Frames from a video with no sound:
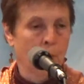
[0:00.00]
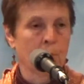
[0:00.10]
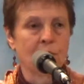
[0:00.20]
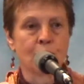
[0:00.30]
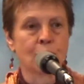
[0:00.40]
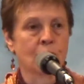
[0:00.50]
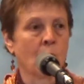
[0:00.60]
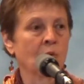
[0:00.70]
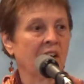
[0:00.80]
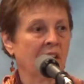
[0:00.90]
but you
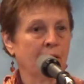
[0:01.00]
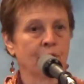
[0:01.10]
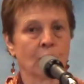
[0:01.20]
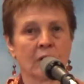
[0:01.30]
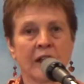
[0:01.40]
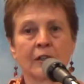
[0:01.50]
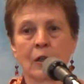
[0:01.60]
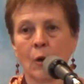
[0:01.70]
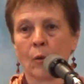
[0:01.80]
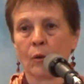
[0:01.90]
don't ever let
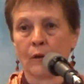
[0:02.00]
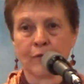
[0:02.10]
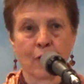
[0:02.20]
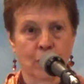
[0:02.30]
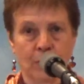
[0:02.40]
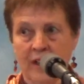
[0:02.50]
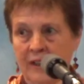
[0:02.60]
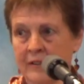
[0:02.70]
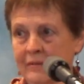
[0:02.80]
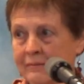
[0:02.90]
go of the thread.